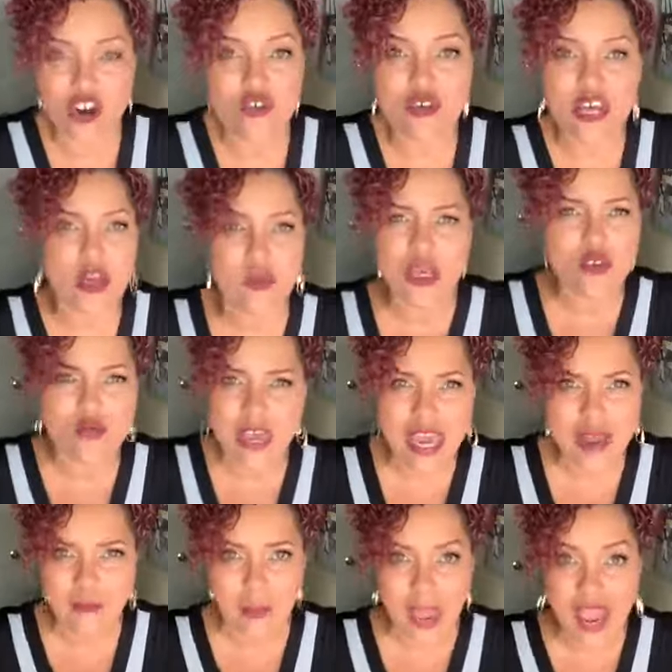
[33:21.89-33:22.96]
Are you kidding me? You
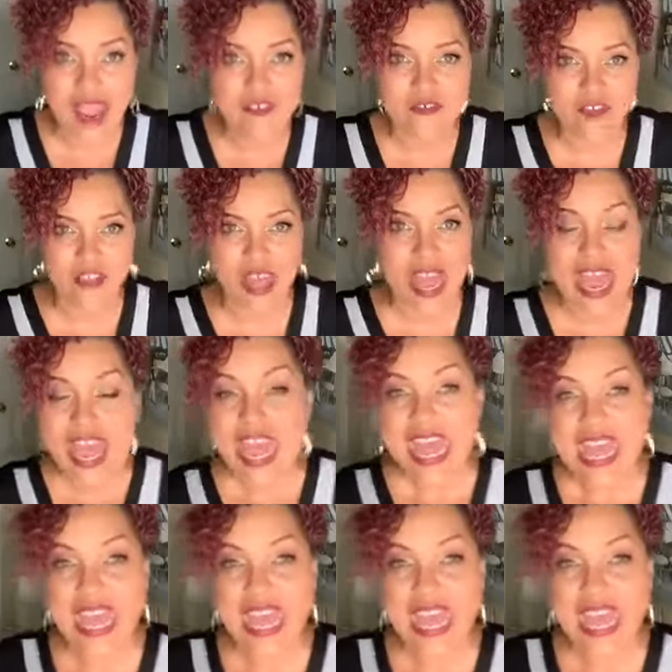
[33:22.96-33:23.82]
can't pay for that.